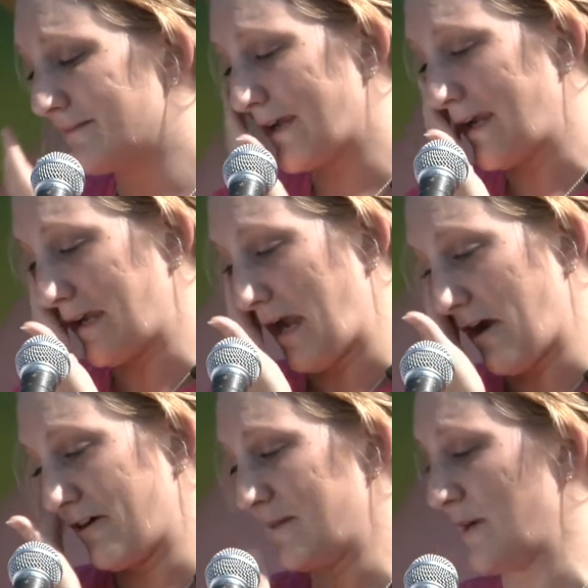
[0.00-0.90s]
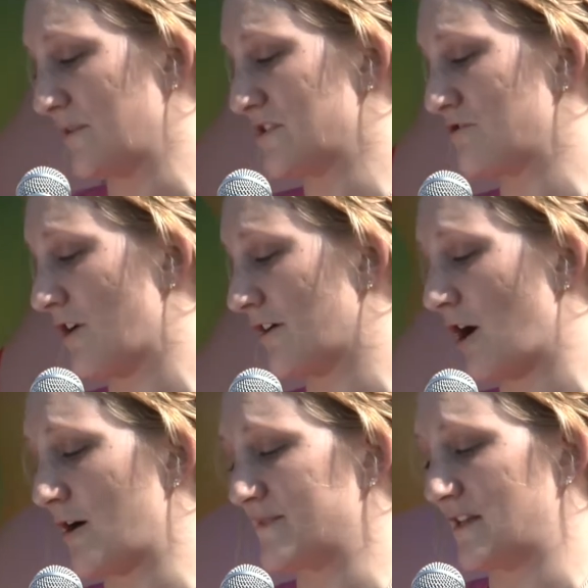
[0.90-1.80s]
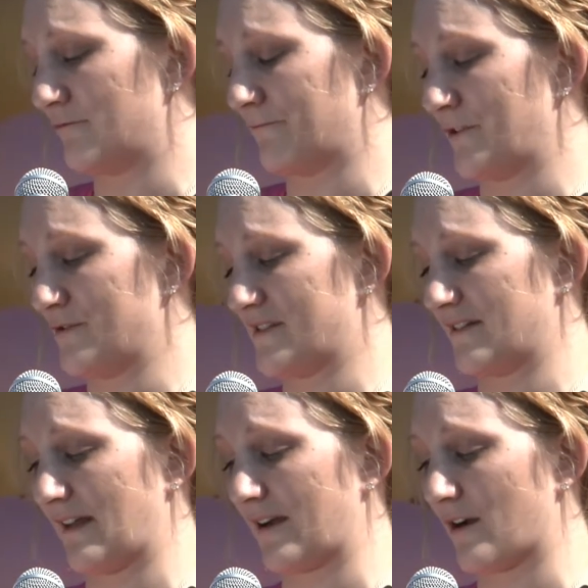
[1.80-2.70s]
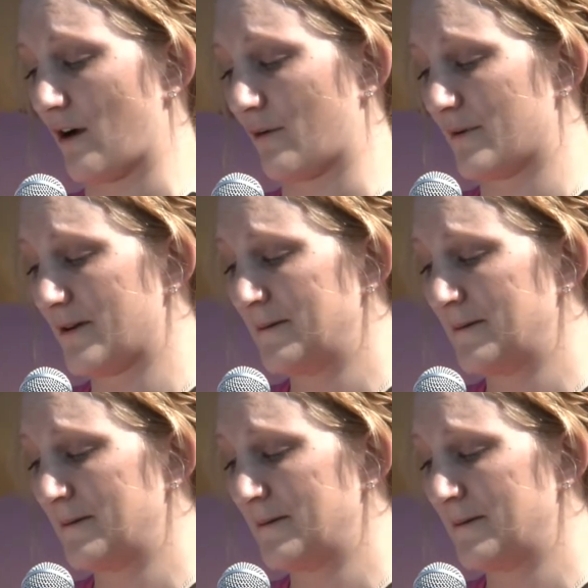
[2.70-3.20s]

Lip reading: He carried me with strong arms that refused to let go.